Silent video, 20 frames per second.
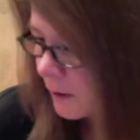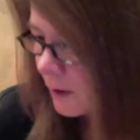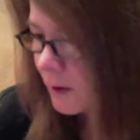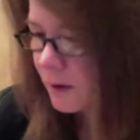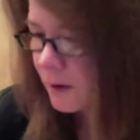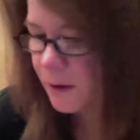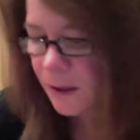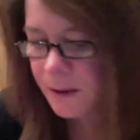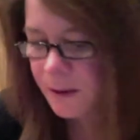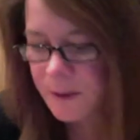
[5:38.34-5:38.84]

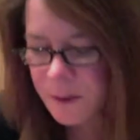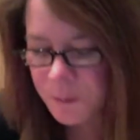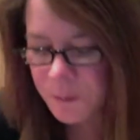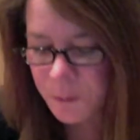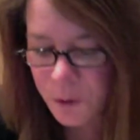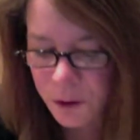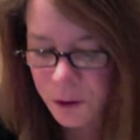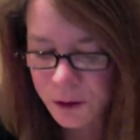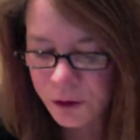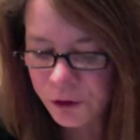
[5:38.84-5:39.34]
Take some
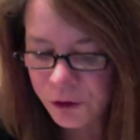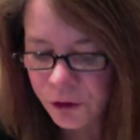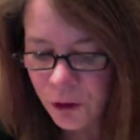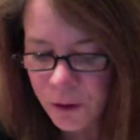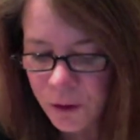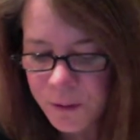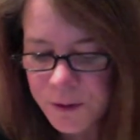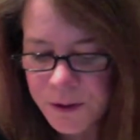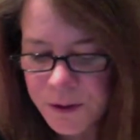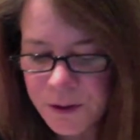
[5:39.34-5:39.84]
good
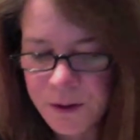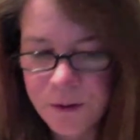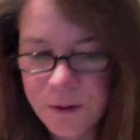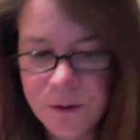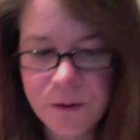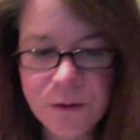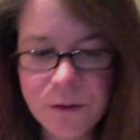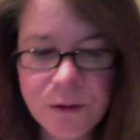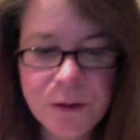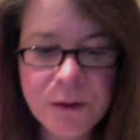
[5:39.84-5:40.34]
sharp
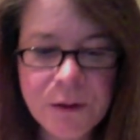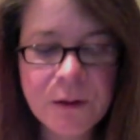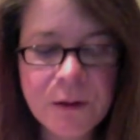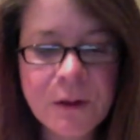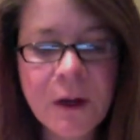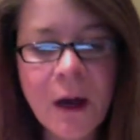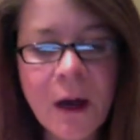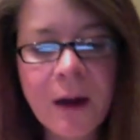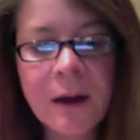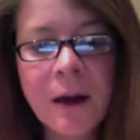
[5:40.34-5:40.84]
scissors,
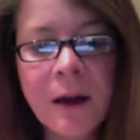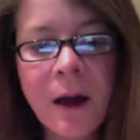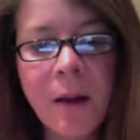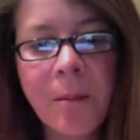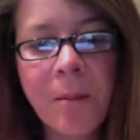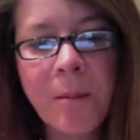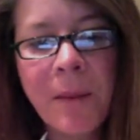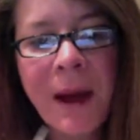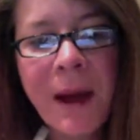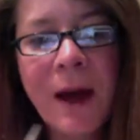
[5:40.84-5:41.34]
cut it
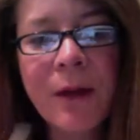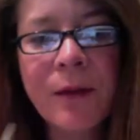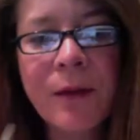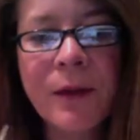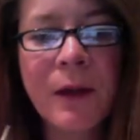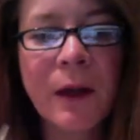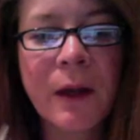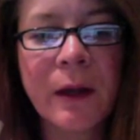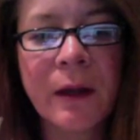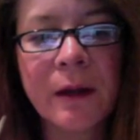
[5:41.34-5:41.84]
about
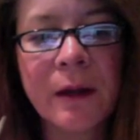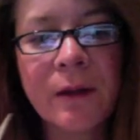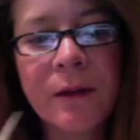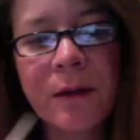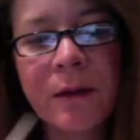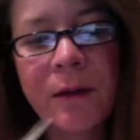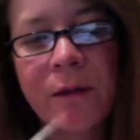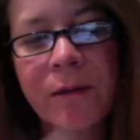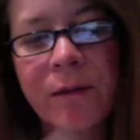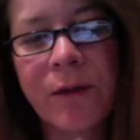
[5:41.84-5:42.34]
the length
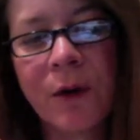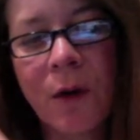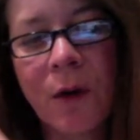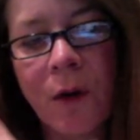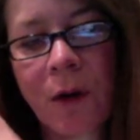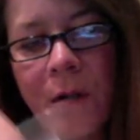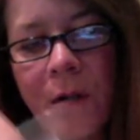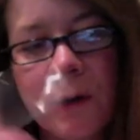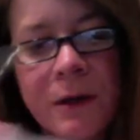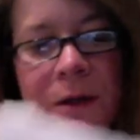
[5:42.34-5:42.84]
of the
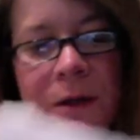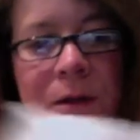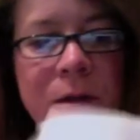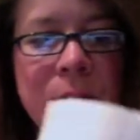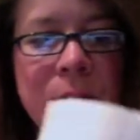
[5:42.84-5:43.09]
cart.